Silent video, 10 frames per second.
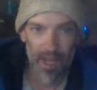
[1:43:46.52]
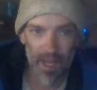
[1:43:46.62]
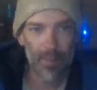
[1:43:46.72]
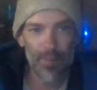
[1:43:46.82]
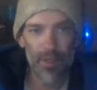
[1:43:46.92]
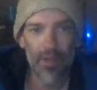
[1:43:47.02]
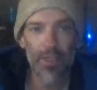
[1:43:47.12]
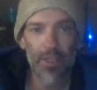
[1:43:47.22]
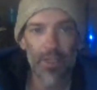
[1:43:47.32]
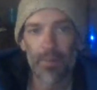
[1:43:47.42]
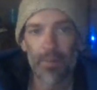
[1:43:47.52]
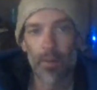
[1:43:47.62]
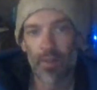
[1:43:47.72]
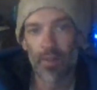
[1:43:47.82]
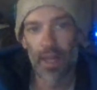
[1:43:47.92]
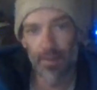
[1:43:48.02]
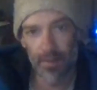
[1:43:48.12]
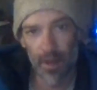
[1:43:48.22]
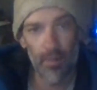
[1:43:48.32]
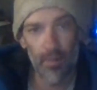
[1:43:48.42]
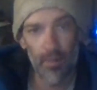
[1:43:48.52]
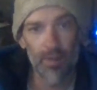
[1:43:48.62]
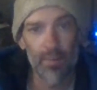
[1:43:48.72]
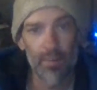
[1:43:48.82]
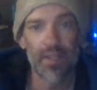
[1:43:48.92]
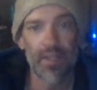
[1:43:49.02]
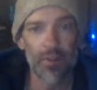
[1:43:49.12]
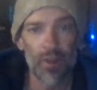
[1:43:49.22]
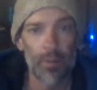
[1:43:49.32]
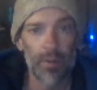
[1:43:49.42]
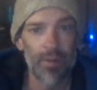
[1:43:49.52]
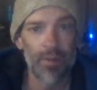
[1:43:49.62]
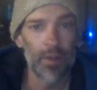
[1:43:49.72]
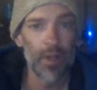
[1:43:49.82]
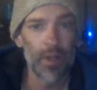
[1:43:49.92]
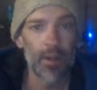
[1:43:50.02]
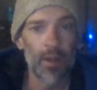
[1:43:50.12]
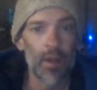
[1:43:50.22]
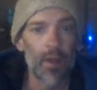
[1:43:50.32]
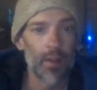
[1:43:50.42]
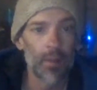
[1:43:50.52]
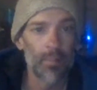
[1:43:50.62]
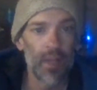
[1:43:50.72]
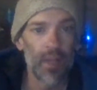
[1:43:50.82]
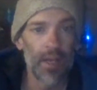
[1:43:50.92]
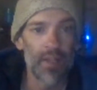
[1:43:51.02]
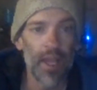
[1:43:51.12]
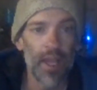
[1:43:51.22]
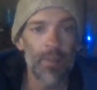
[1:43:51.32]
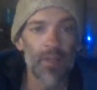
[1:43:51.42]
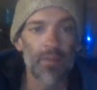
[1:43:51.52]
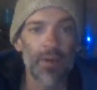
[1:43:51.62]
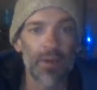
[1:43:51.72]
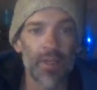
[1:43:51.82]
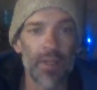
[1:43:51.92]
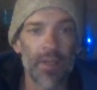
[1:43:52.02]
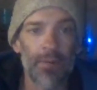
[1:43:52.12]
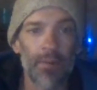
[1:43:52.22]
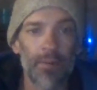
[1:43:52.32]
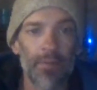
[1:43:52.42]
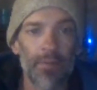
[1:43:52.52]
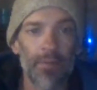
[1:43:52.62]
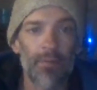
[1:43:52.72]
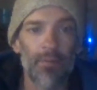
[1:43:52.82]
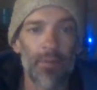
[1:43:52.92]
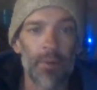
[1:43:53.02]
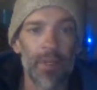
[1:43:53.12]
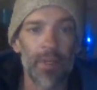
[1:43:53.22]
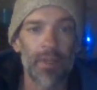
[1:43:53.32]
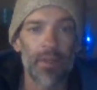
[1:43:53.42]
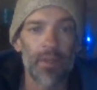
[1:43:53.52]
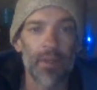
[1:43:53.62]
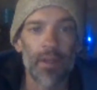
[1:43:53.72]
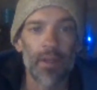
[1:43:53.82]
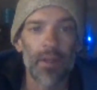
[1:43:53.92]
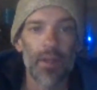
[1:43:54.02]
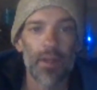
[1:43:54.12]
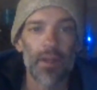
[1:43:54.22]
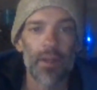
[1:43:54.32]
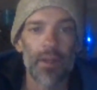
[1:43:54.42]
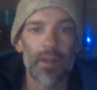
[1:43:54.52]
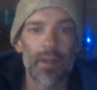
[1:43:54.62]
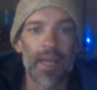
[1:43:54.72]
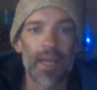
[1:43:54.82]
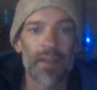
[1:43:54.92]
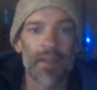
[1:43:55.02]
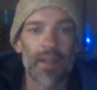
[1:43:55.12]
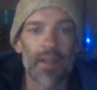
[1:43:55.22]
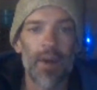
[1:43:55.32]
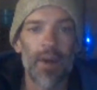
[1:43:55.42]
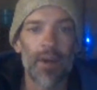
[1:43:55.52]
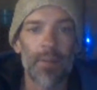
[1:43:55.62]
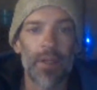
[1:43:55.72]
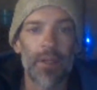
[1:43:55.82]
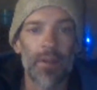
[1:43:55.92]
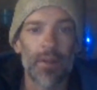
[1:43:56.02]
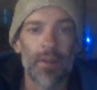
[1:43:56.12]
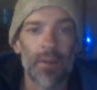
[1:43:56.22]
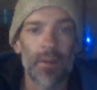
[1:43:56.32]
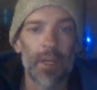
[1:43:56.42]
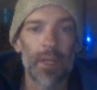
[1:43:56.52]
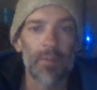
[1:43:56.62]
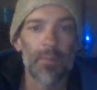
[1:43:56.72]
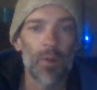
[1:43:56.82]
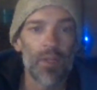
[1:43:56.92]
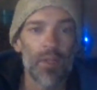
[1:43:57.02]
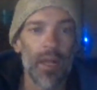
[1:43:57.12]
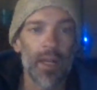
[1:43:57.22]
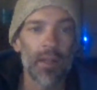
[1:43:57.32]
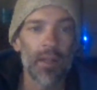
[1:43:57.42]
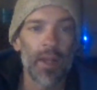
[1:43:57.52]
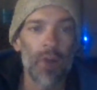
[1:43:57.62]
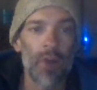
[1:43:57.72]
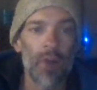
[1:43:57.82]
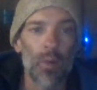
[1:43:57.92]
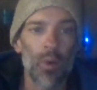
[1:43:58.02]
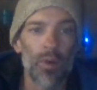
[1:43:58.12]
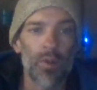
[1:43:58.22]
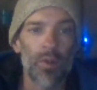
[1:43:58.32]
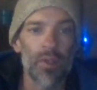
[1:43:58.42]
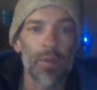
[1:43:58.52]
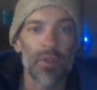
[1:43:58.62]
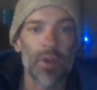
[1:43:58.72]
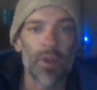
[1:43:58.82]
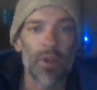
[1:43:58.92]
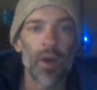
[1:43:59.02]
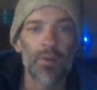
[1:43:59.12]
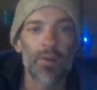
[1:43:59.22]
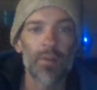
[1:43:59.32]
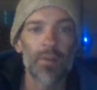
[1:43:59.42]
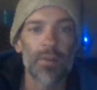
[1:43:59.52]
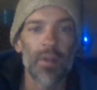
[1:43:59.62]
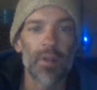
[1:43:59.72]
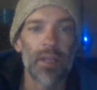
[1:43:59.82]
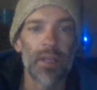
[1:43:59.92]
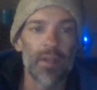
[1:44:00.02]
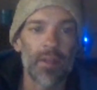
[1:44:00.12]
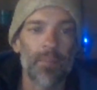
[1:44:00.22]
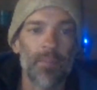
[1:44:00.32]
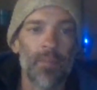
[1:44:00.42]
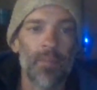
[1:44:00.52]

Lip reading: Observations made with NASA's Hubble Space Telescope reveal that the planet's atmosphere is different from its nascent environment, meaning it's most likely a rocky world similar to others in the system.